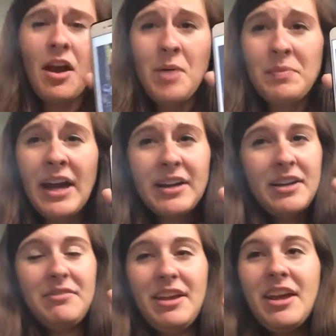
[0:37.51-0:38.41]
that
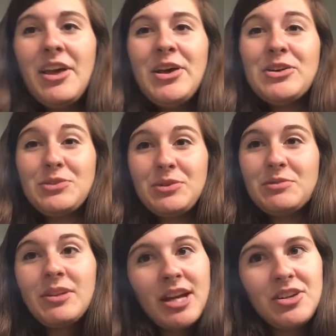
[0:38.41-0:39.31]
kind of thing. So
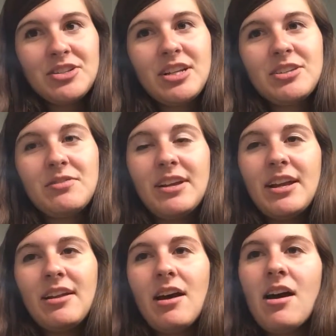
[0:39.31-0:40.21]
it's really interesting to
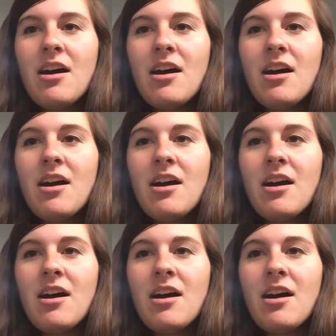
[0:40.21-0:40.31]
read